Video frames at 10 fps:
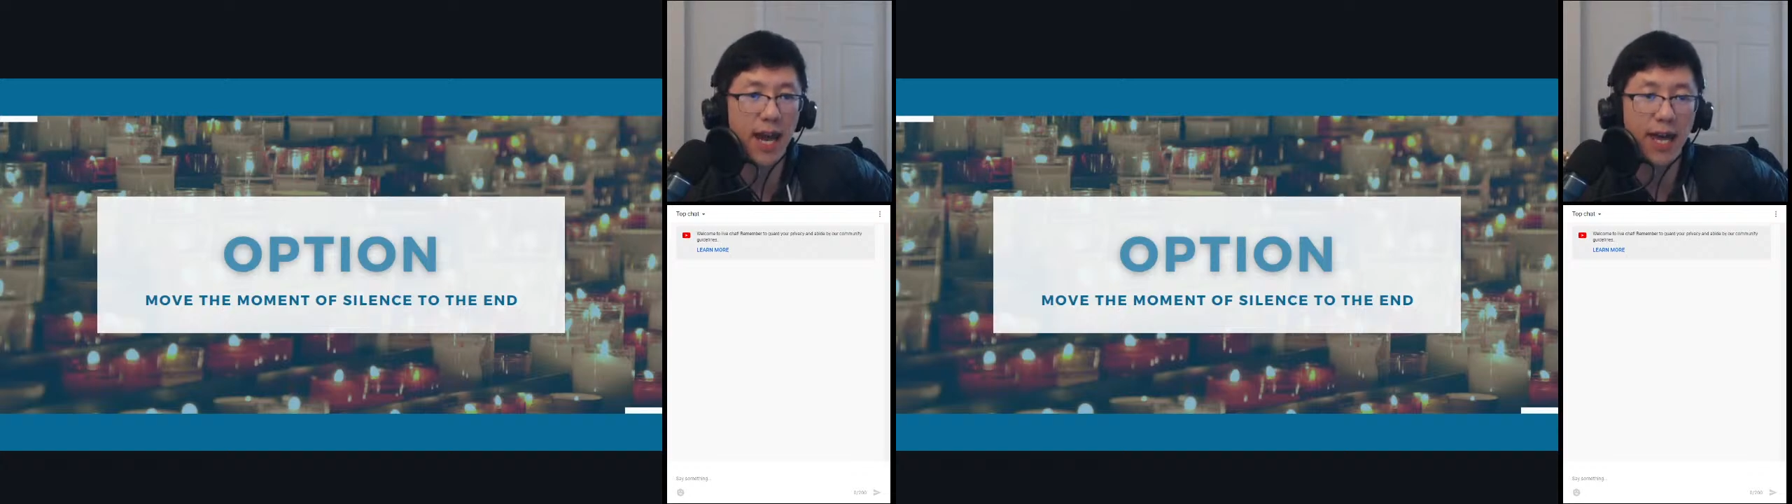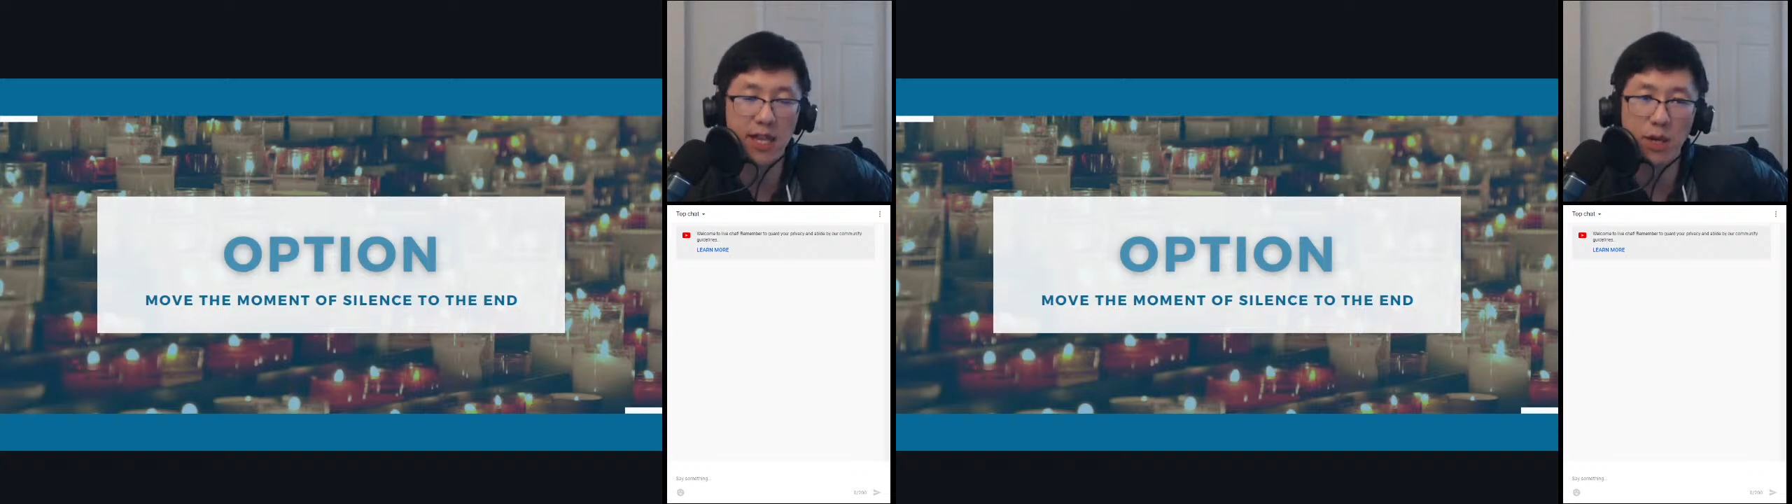
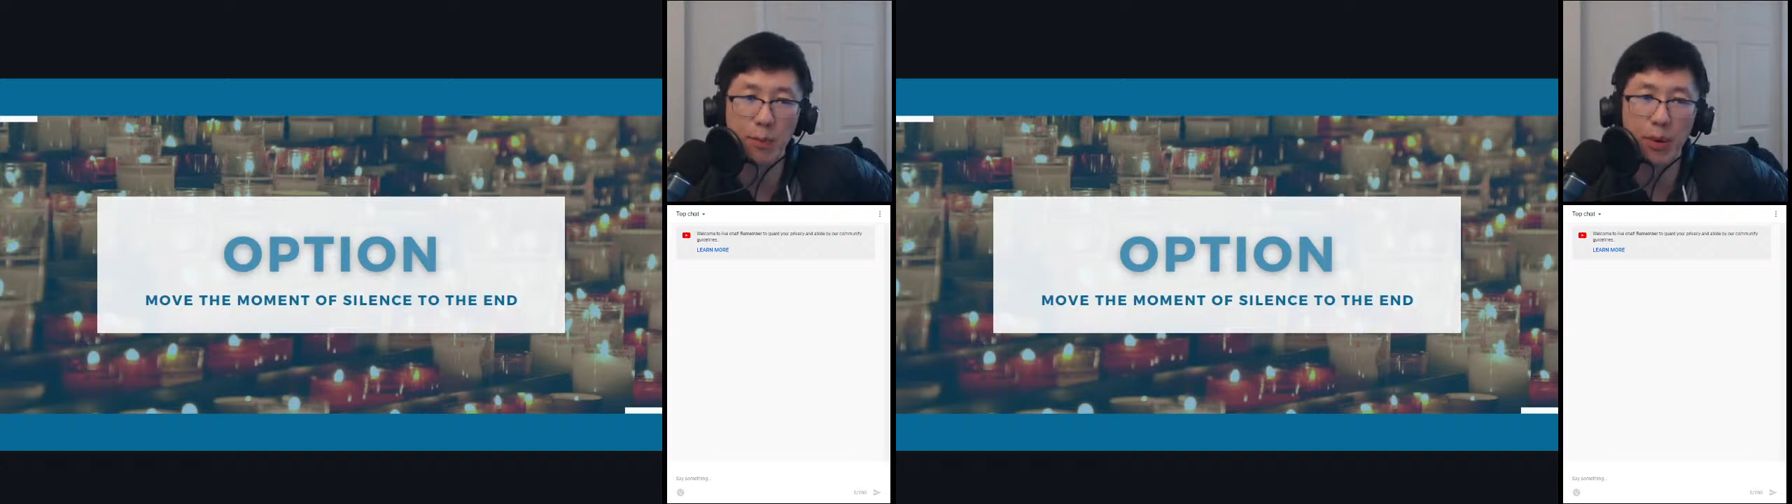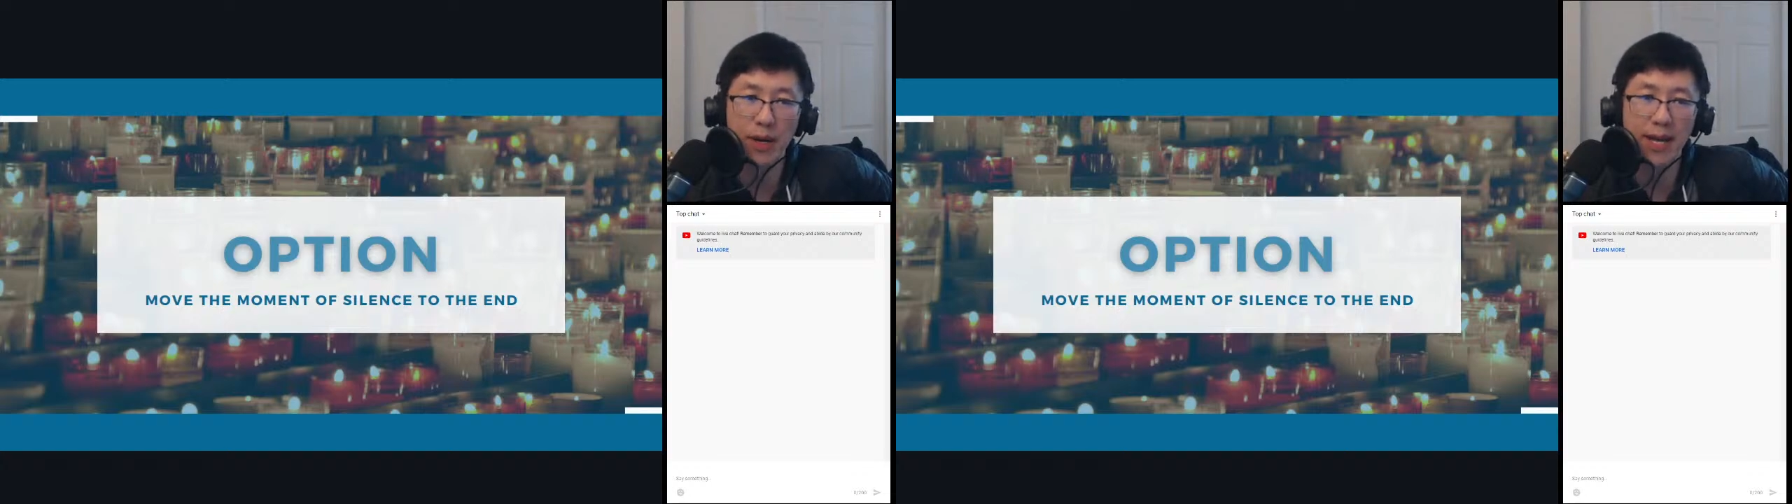and then you
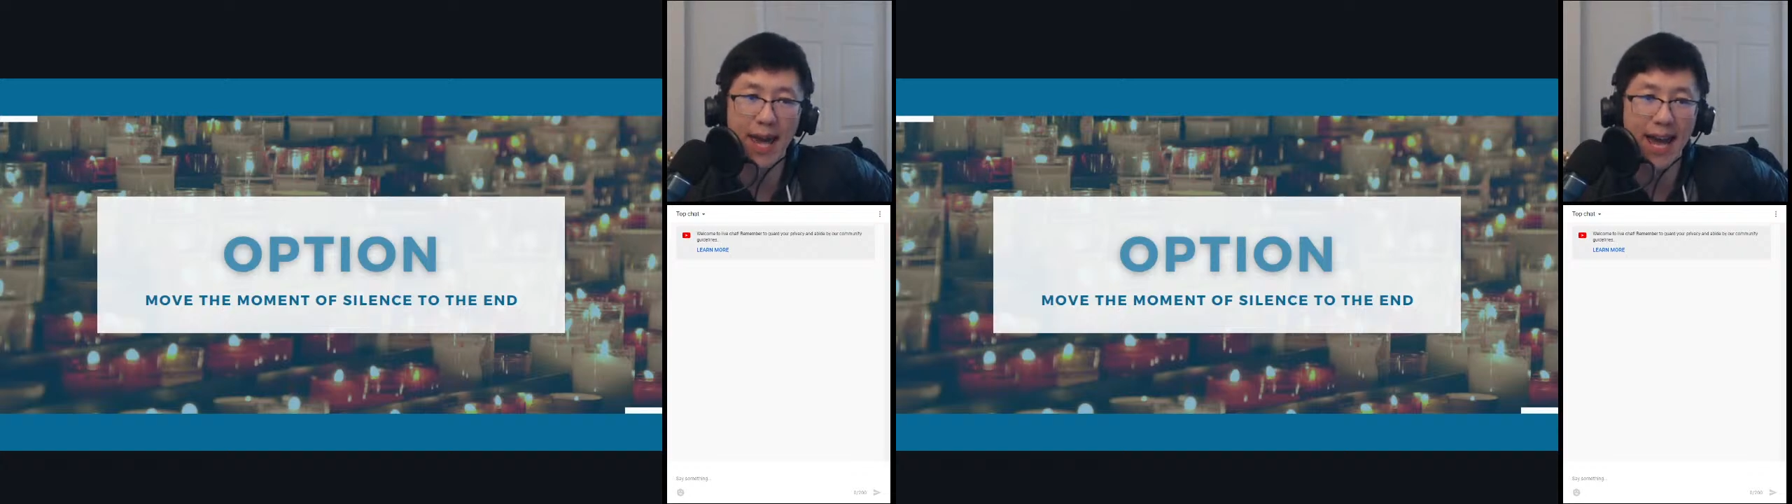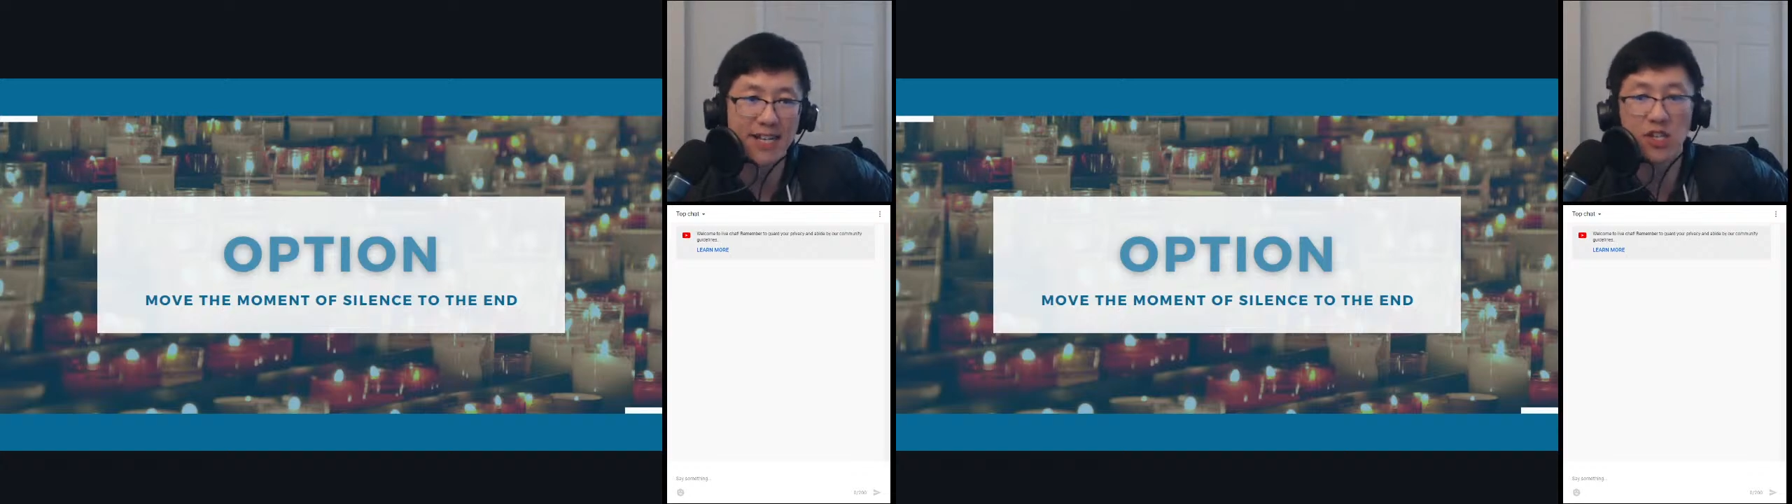put it
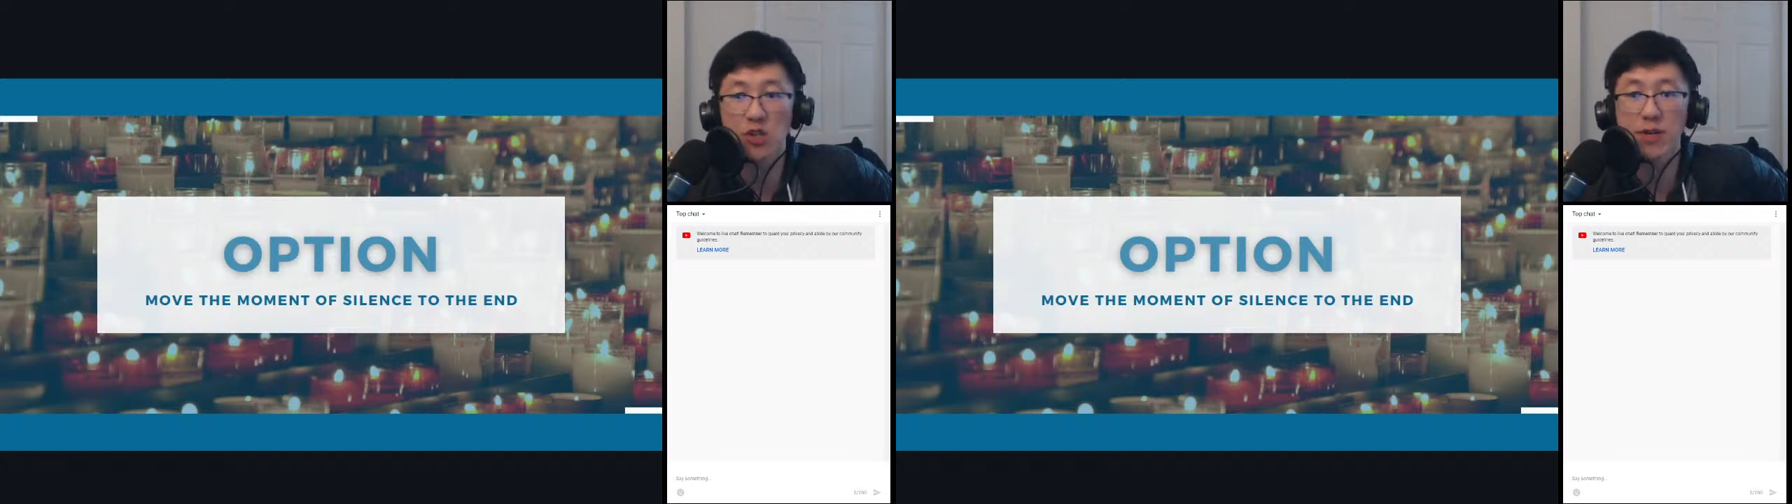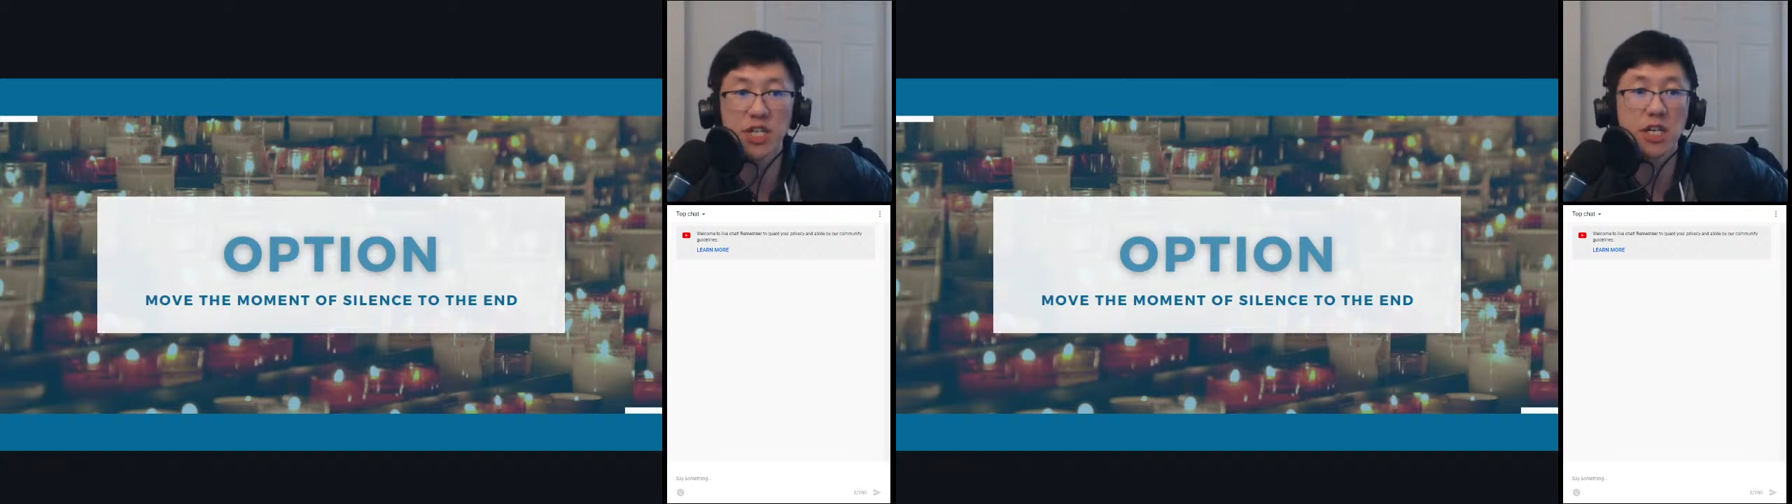at a
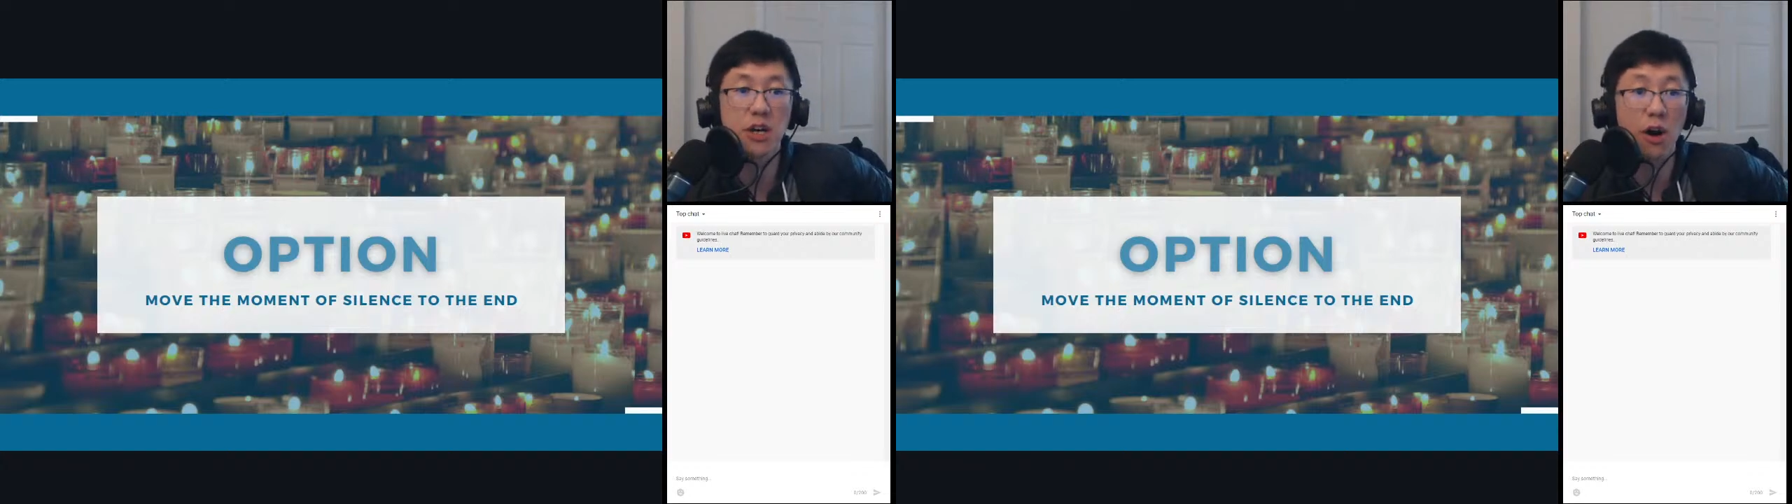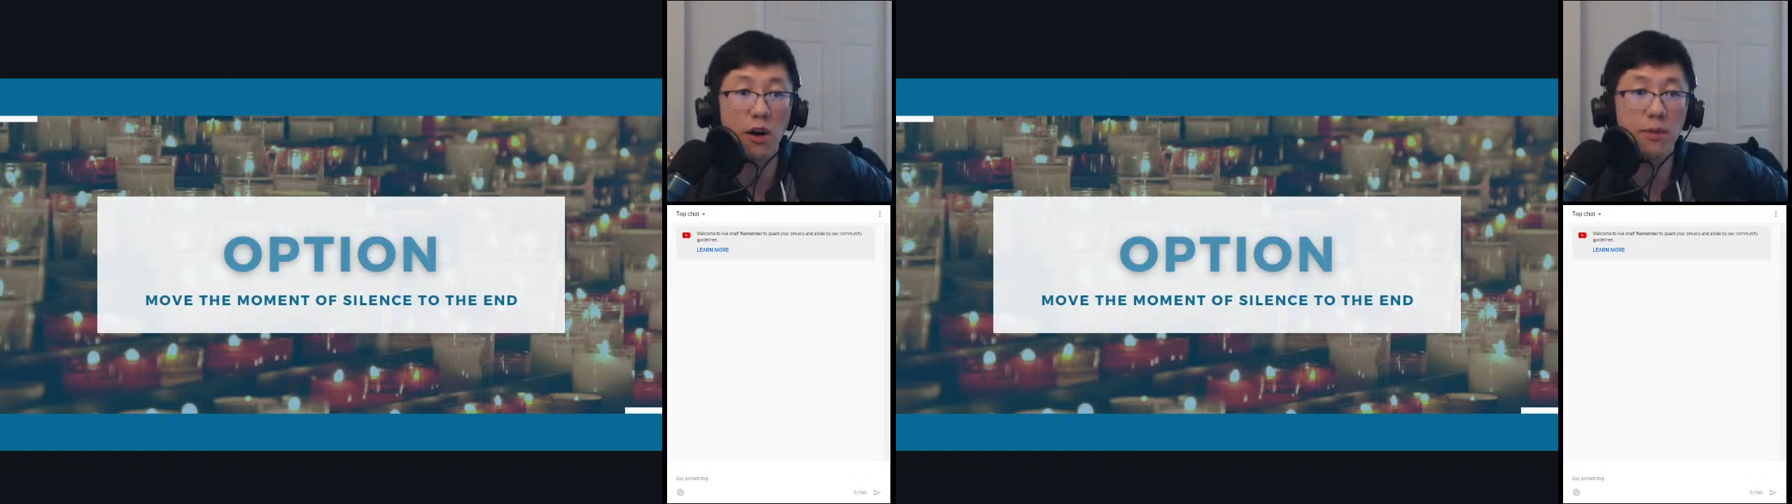screeching
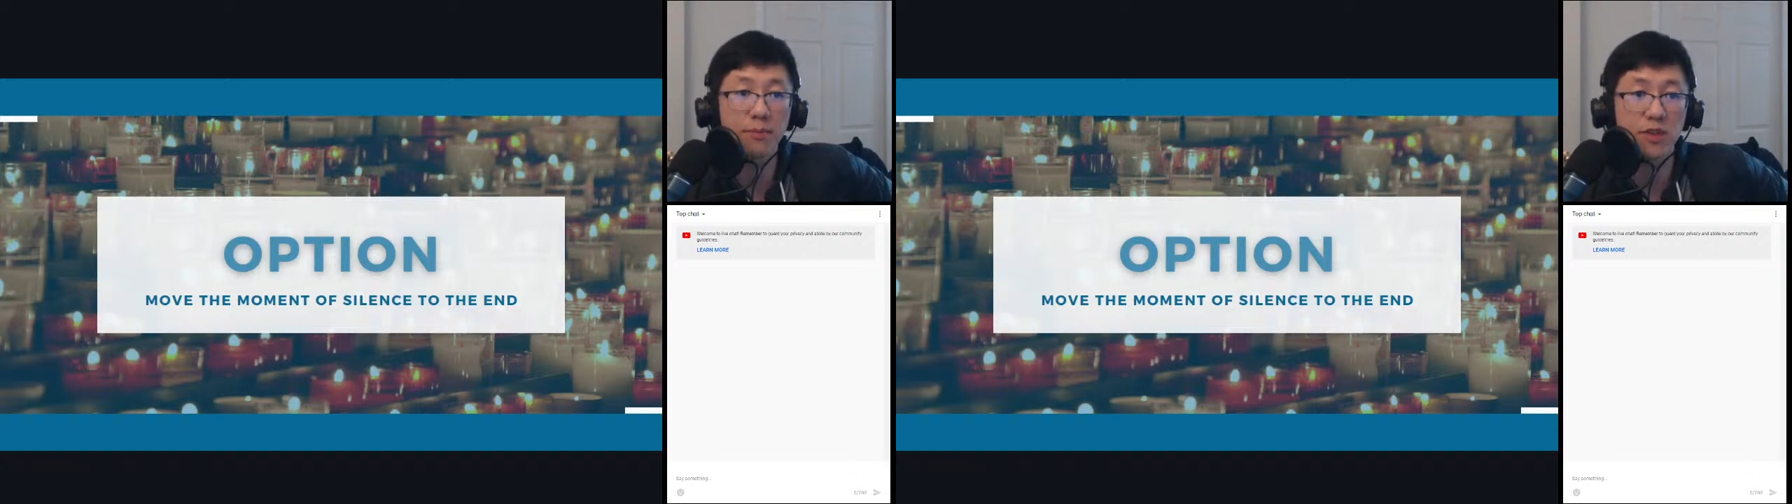halt